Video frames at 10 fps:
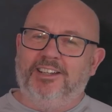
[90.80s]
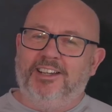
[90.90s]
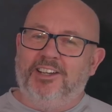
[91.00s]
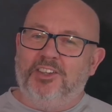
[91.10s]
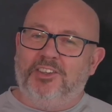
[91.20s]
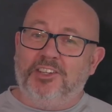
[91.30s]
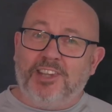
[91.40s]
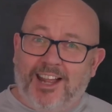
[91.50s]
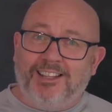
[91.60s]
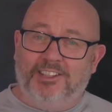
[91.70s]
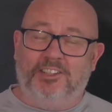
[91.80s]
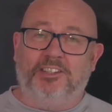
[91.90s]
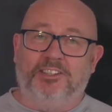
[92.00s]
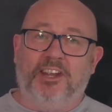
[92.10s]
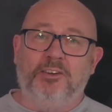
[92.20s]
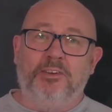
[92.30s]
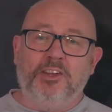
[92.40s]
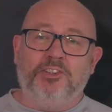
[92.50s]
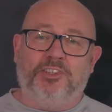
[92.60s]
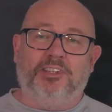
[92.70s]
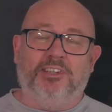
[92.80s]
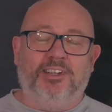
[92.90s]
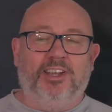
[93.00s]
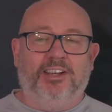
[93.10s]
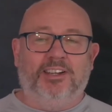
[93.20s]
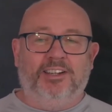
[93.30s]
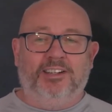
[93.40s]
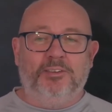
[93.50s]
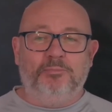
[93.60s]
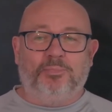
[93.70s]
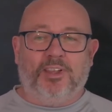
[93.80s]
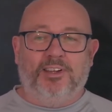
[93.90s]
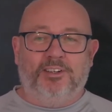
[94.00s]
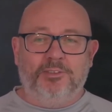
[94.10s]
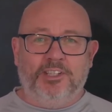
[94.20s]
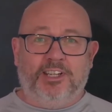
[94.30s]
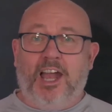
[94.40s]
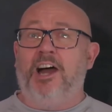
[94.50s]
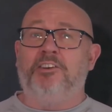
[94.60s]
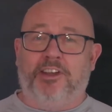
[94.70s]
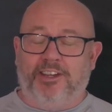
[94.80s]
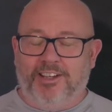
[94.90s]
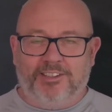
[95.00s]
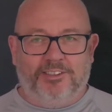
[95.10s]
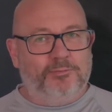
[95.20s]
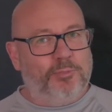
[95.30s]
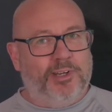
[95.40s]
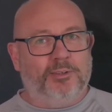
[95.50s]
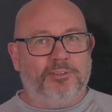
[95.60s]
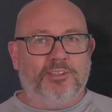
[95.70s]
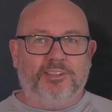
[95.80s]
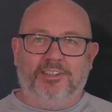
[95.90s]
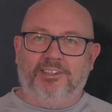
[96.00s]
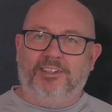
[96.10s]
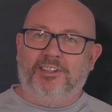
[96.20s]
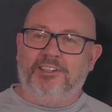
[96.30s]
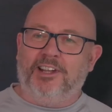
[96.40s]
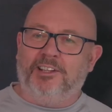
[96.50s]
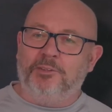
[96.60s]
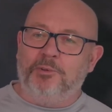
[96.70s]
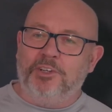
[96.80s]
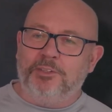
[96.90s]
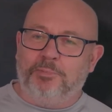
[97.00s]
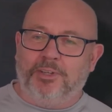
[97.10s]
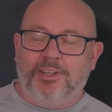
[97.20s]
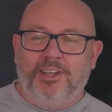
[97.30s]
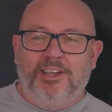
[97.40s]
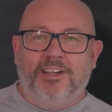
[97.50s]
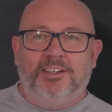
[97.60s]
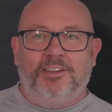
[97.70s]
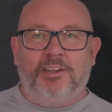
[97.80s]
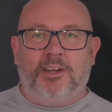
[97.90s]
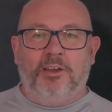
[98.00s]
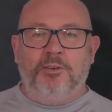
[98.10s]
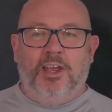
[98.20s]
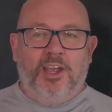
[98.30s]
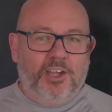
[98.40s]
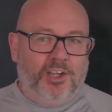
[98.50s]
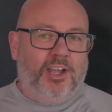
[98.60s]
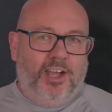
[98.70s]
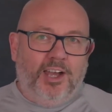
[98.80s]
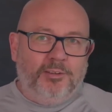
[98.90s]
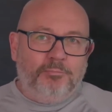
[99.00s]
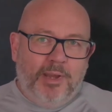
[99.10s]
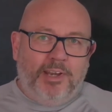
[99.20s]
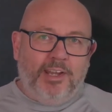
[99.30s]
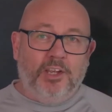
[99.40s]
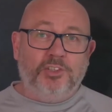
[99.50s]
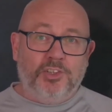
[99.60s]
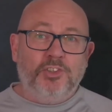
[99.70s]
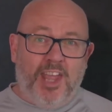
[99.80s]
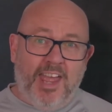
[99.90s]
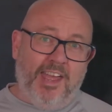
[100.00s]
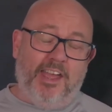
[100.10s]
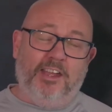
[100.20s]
Italian derivation, risicare. I can't pronounce Italian words, but there you go, meaning to dare.